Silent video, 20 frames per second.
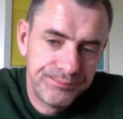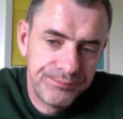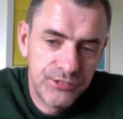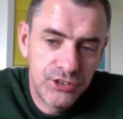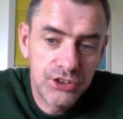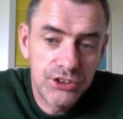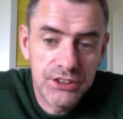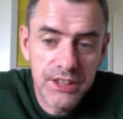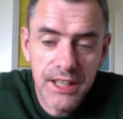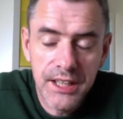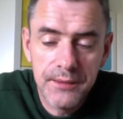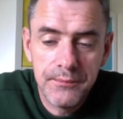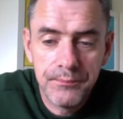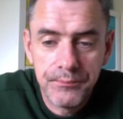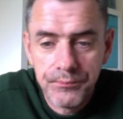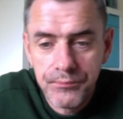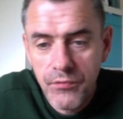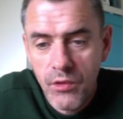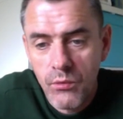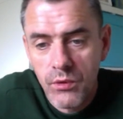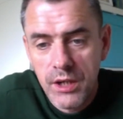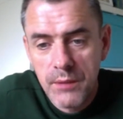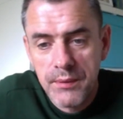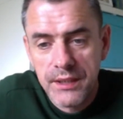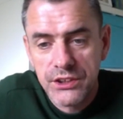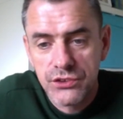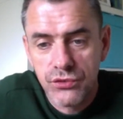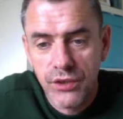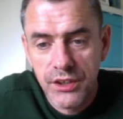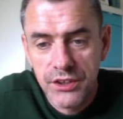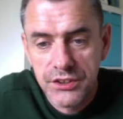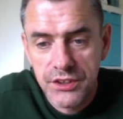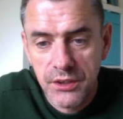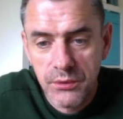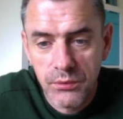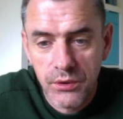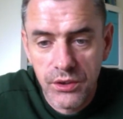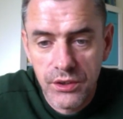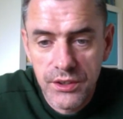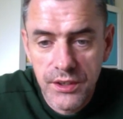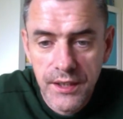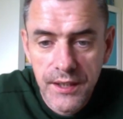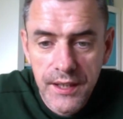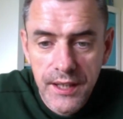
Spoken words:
Just saying, one of the best riders in the world.